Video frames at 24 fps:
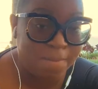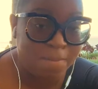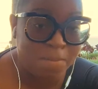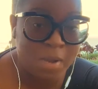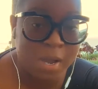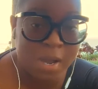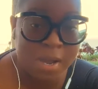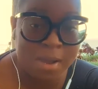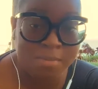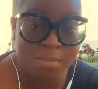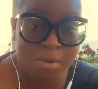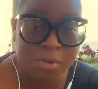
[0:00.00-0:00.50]

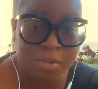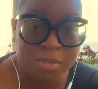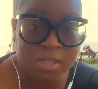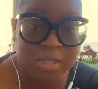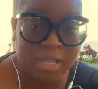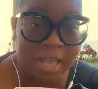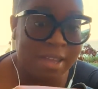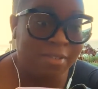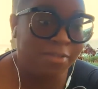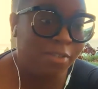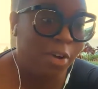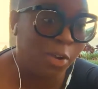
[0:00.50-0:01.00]
most
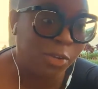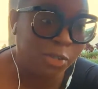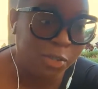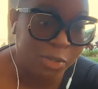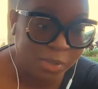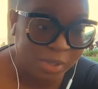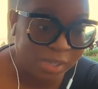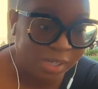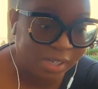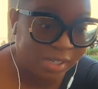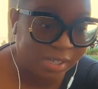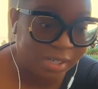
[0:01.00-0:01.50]
life
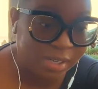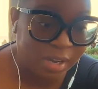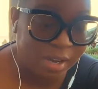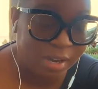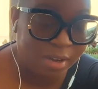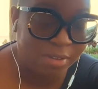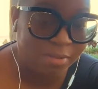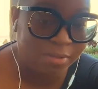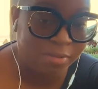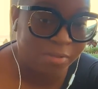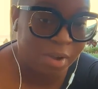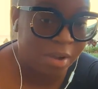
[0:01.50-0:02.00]
altering
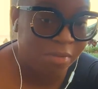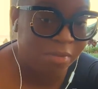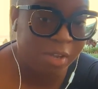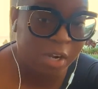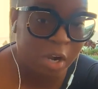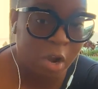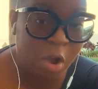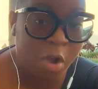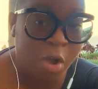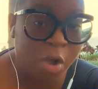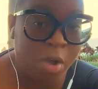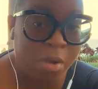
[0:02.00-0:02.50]
of it
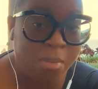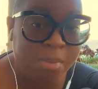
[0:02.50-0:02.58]
all,